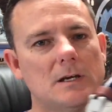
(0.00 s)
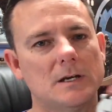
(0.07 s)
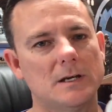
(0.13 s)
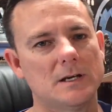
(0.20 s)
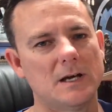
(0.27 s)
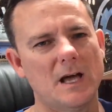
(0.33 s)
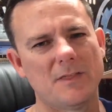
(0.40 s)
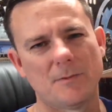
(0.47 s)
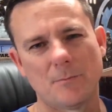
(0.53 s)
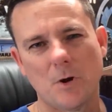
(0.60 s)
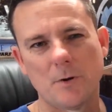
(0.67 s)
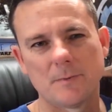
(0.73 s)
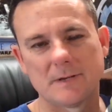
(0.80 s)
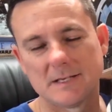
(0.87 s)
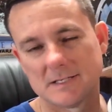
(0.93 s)
At the
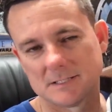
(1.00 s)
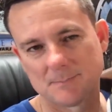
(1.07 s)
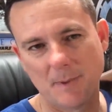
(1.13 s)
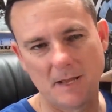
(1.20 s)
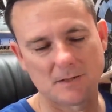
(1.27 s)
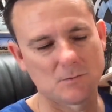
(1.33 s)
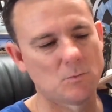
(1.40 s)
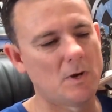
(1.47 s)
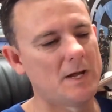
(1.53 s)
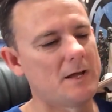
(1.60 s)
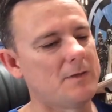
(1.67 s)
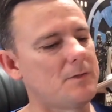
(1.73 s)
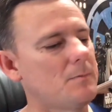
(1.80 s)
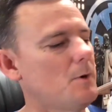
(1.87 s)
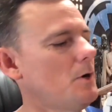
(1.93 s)
moment he's packed away
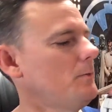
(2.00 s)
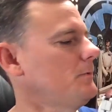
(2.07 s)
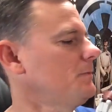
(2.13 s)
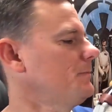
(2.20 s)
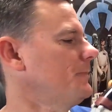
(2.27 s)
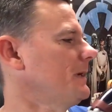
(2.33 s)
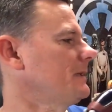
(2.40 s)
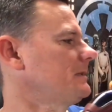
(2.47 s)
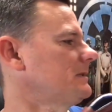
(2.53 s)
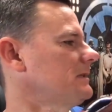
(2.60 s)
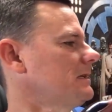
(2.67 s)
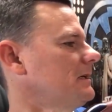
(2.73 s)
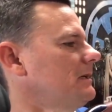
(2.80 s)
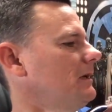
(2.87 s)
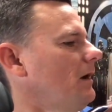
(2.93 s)
at the moment, but
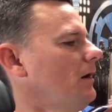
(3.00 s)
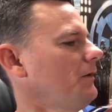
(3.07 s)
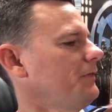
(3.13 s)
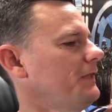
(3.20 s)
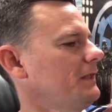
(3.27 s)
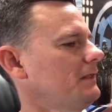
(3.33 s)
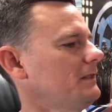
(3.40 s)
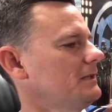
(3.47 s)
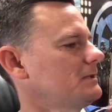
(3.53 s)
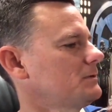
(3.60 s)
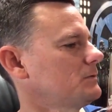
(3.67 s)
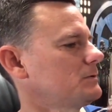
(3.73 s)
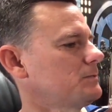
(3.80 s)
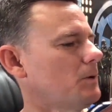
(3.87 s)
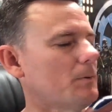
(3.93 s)
I think this
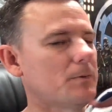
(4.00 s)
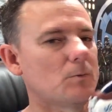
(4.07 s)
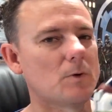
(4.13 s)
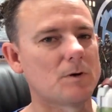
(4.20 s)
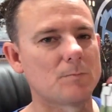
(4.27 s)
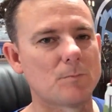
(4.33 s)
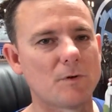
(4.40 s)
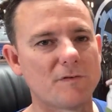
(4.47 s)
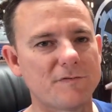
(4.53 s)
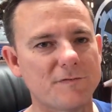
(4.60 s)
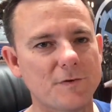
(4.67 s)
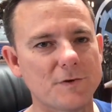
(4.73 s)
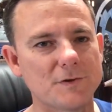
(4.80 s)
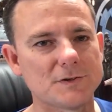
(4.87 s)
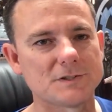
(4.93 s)
was probably one of my
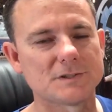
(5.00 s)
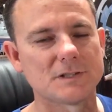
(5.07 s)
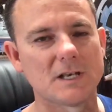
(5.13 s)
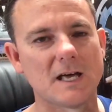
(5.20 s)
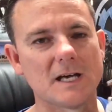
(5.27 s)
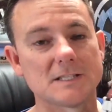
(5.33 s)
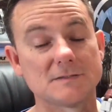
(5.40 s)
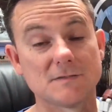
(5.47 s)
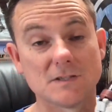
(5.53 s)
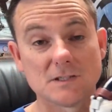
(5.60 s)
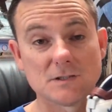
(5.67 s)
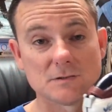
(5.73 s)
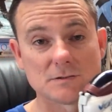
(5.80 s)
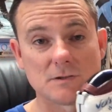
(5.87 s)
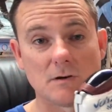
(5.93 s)
first large
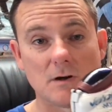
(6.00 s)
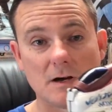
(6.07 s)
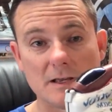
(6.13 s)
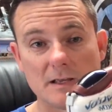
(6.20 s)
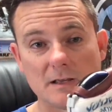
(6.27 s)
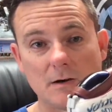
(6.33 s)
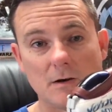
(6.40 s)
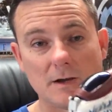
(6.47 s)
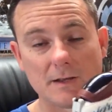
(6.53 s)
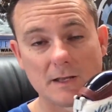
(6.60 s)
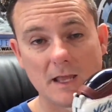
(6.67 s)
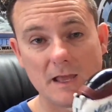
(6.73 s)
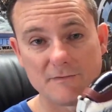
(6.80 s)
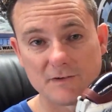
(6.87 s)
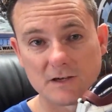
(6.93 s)
vehicles I
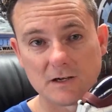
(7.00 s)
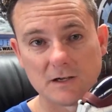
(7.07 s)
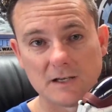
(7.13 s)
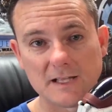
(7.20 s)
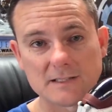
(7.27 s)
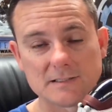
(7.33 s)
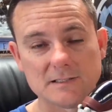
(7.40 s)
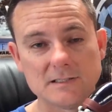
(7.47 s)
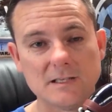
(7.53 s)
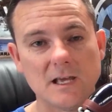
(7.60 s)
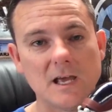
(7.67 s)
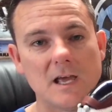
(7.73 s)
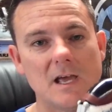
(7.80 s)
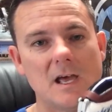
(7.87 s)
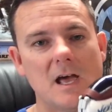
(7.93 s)
ever collected,
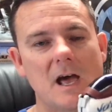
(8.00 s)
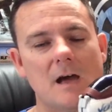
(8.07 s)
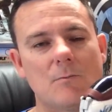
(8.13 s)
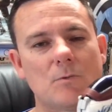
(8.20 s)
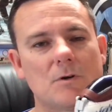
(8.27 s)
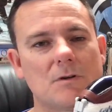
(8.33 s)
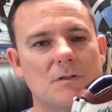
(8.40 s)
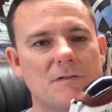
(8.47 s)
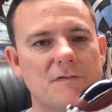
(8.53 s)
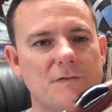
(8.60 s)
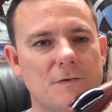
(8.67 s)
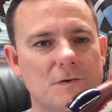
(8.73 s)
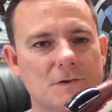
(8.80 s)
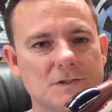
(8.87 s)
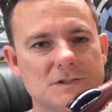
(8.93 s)
and one of the
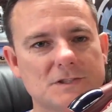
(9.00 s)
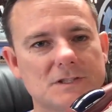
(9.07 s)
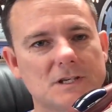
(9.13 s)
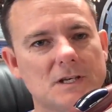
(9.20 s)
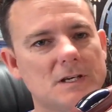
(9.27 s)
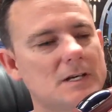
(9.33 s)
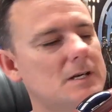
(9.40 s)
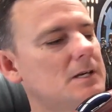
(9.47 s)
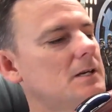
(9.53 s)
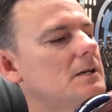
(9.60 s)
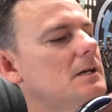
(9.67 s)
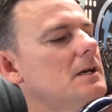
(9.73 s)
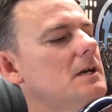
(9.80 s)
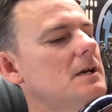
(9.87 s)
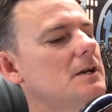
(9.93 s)
first
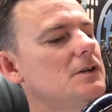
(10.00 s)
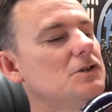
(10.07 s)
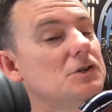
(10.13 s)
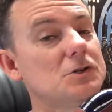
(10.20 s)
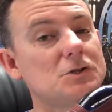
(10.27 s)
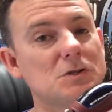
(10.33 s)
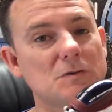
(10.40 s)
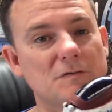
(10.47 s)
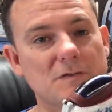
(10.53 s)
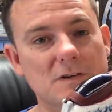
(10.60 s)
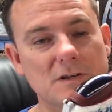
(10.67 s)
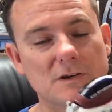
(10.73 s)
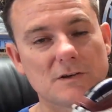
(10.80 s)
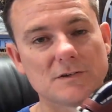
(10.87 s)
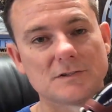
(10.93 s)
YouTube
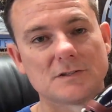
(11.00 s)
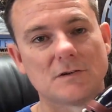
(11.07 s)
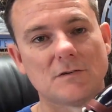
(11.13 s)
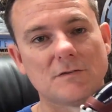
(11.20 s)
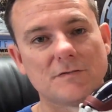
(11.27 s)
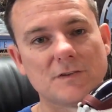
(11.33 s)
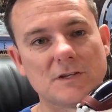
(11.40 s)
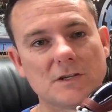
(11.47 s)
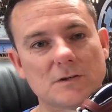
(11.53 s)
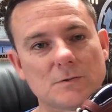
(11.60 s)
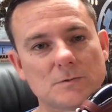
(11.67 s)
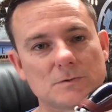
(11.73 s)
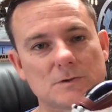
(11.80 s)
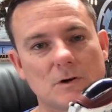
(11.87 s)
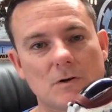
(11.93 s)
videos of
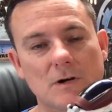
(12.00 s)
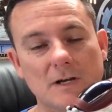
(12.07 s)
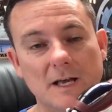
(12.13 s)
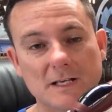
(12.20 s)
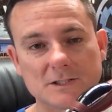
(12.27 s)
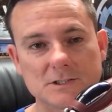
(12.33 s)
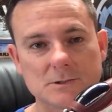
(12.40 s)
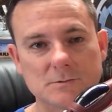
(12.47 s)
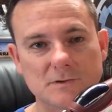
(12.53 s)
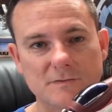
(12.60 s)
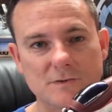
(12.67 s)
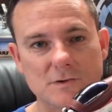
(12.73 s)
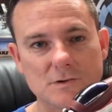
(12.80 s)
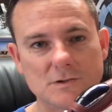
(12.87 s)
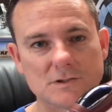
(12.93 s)
vehicles I actually
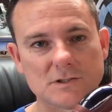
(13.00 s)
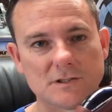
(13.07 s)
reviewed.